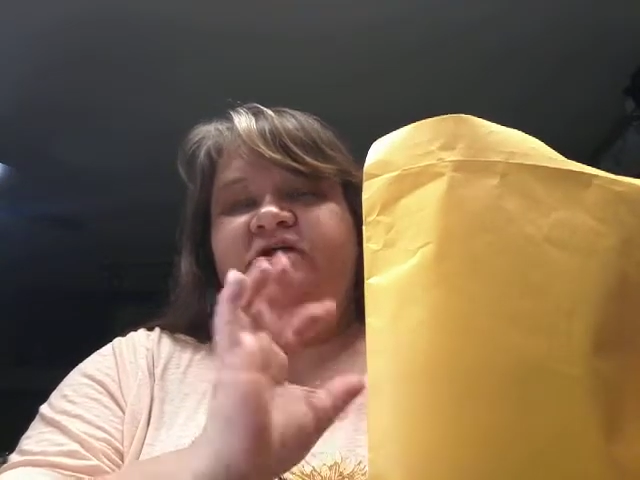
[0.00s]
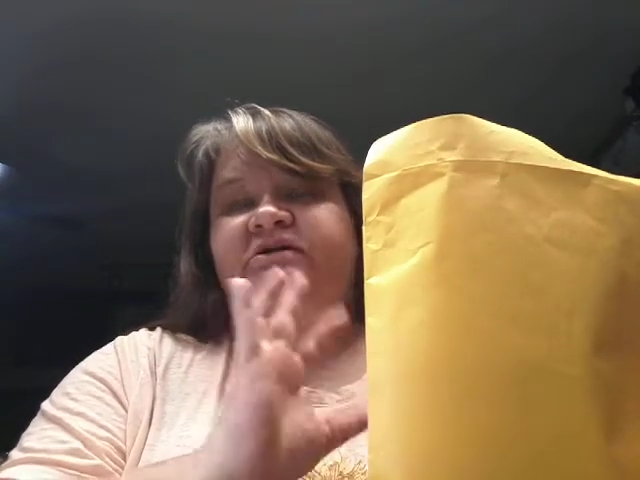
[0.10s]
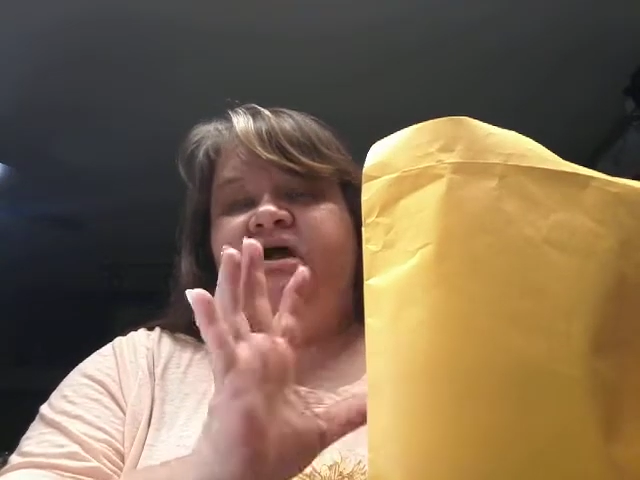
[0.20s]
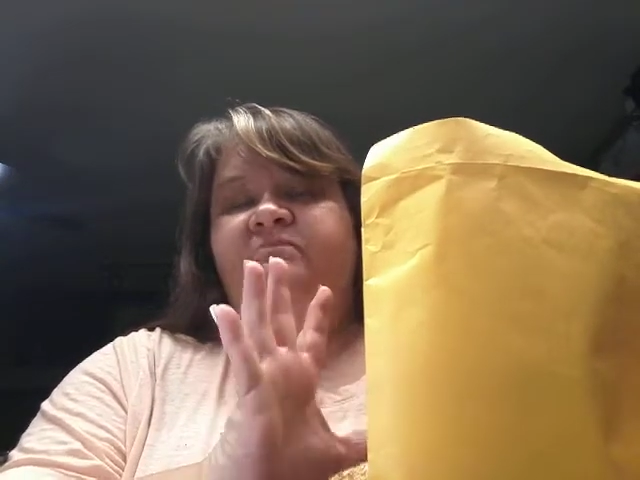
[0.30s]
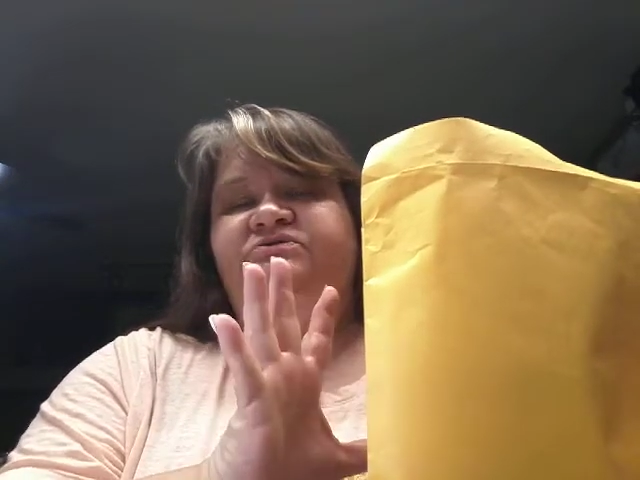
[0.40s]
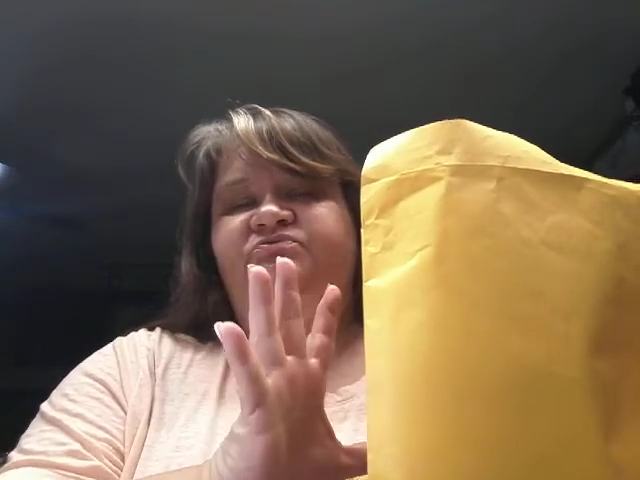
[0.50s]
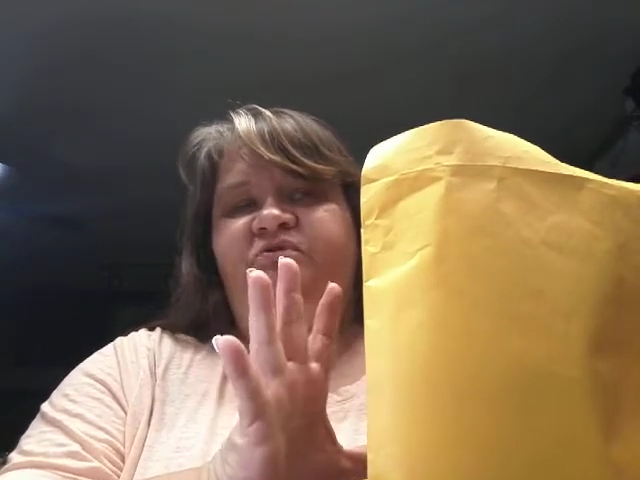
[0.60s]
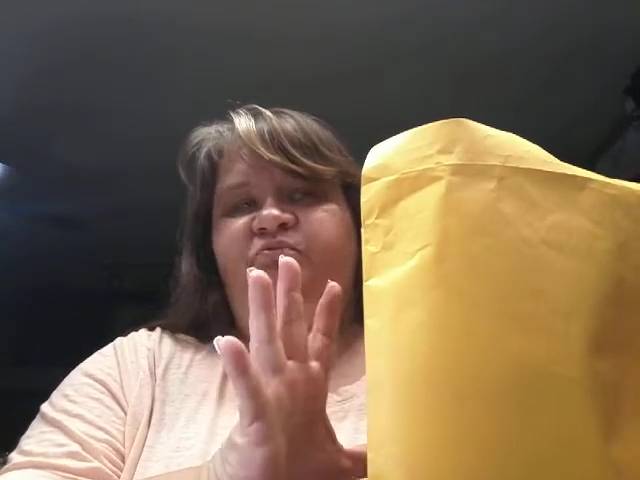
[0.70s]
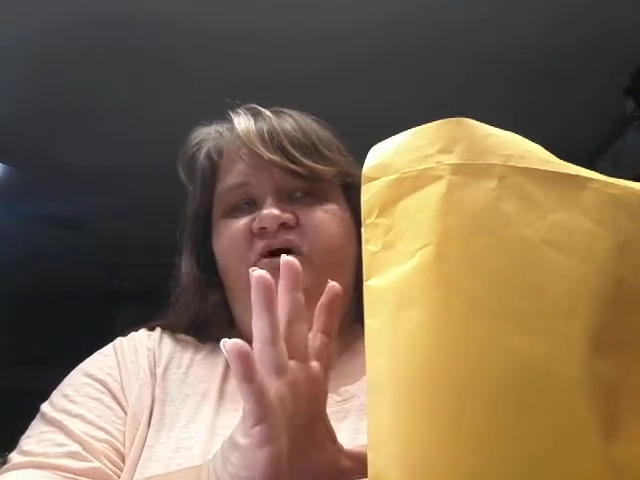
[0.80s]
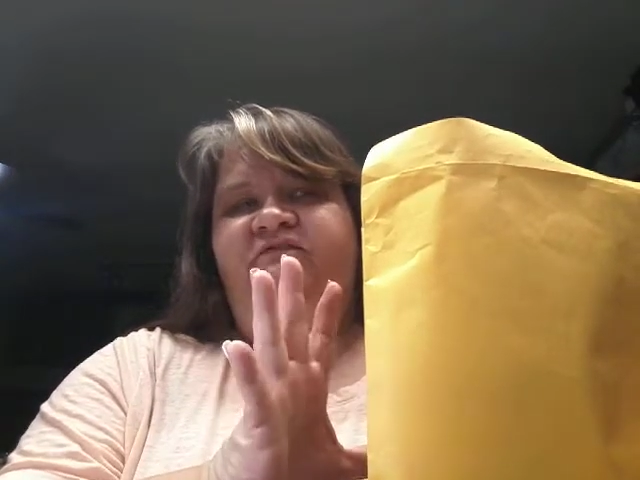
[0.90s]
It comes
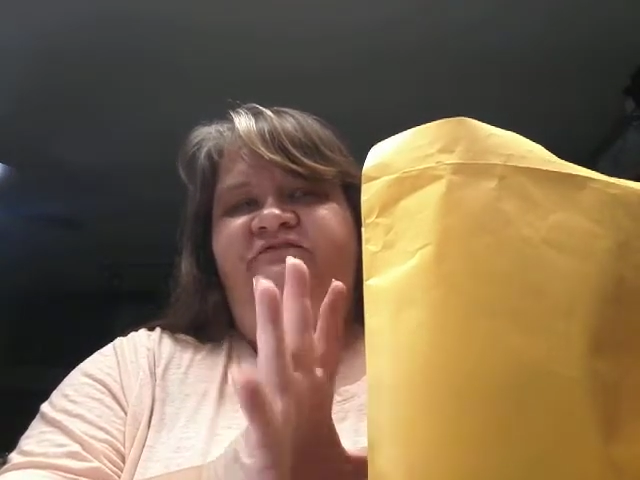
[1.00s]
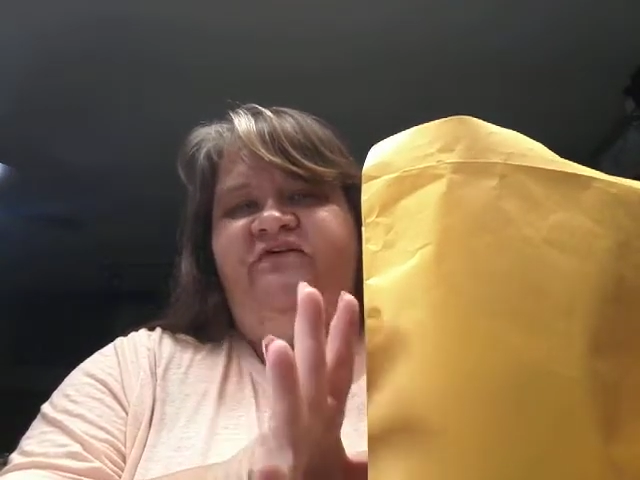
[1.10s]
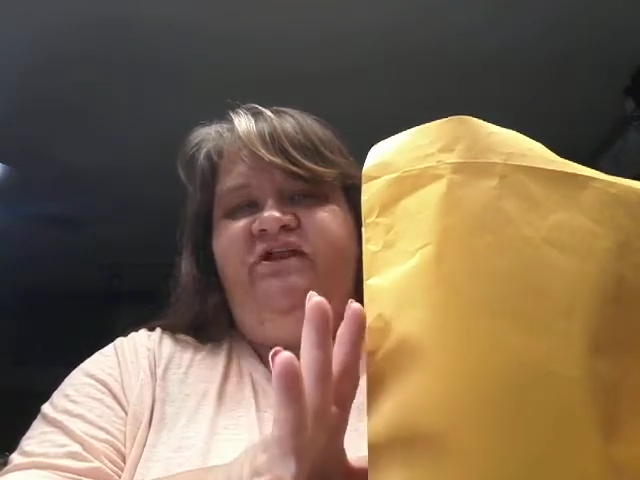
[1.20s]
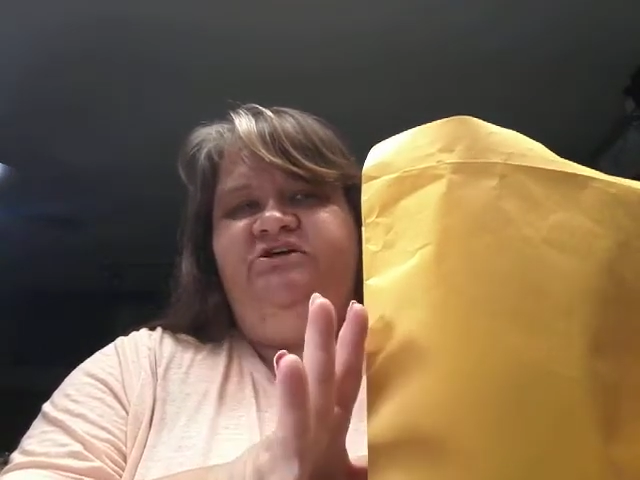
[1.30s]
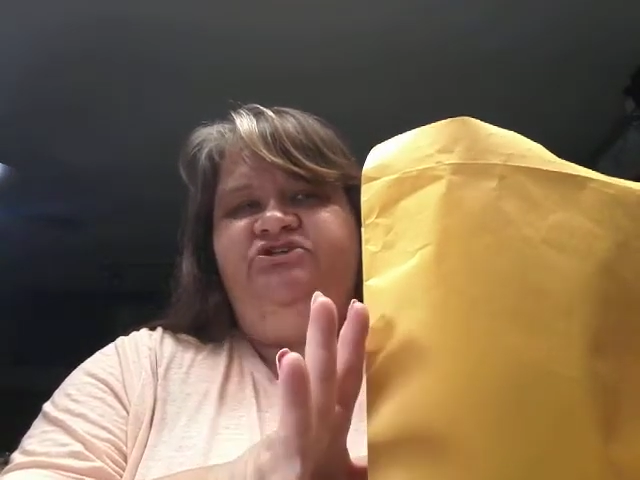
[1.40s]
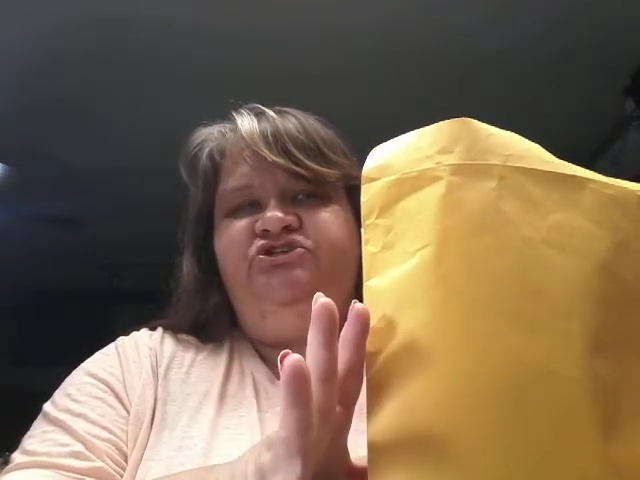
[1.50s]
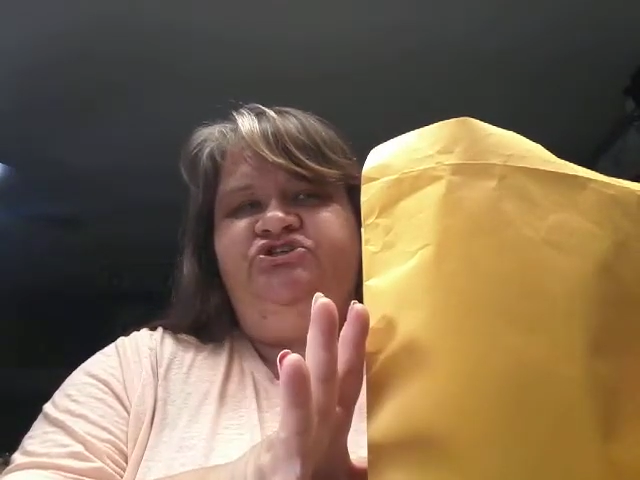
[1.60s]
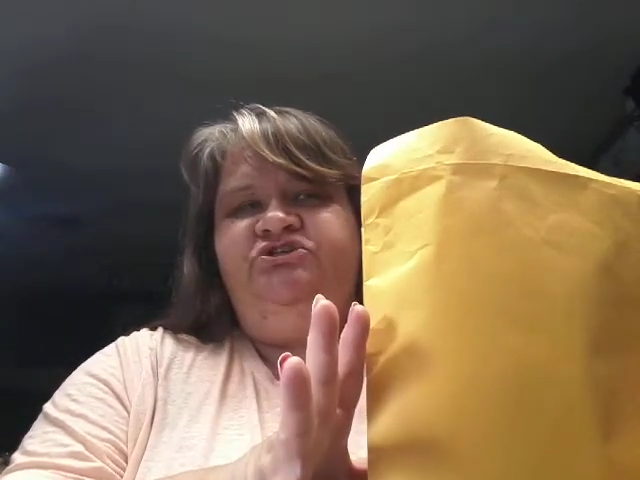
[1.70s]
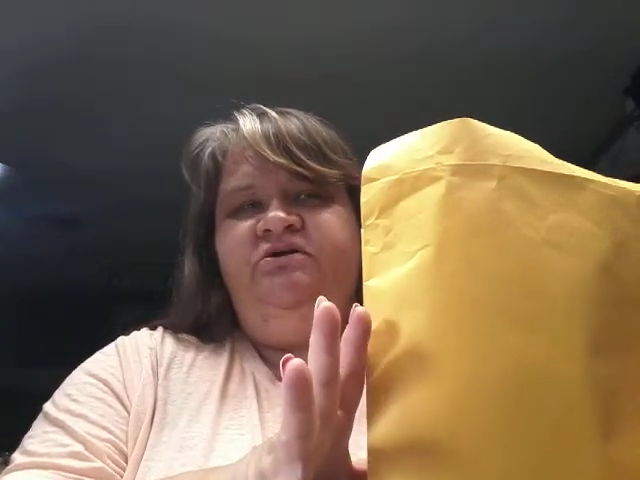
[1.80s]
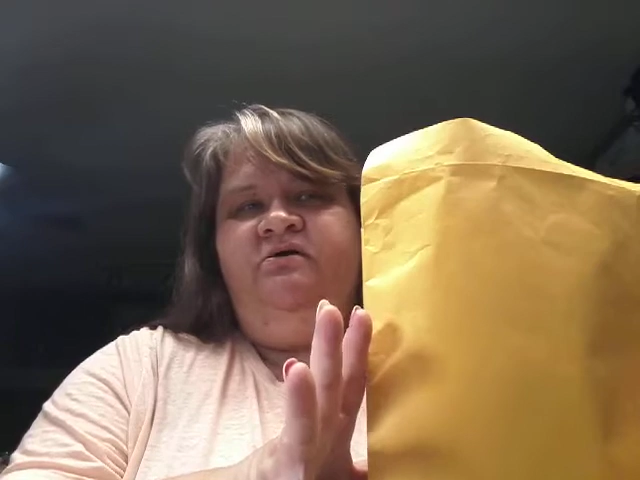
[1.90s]
with one
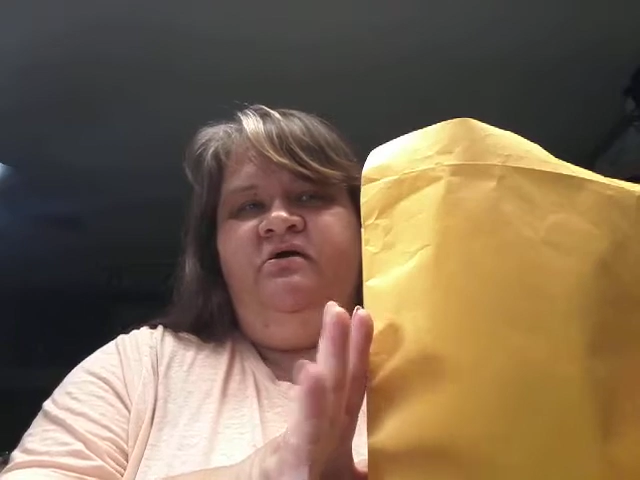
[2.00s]
finished.